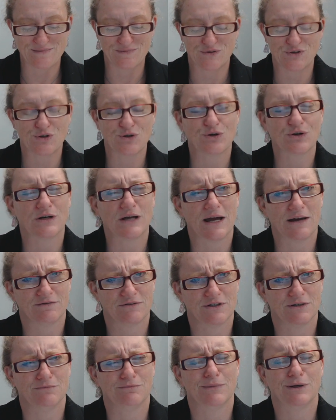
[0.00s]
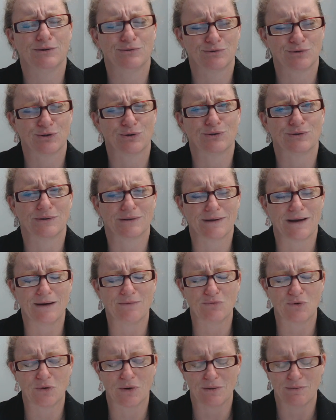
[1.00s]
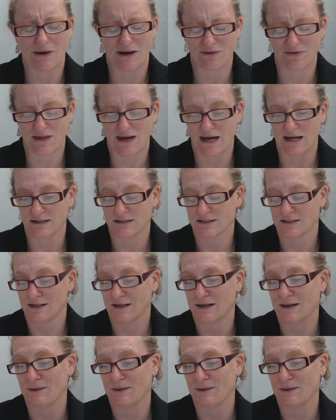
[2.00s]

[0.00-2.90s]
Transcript: So you're going to have to learn a lot more about that.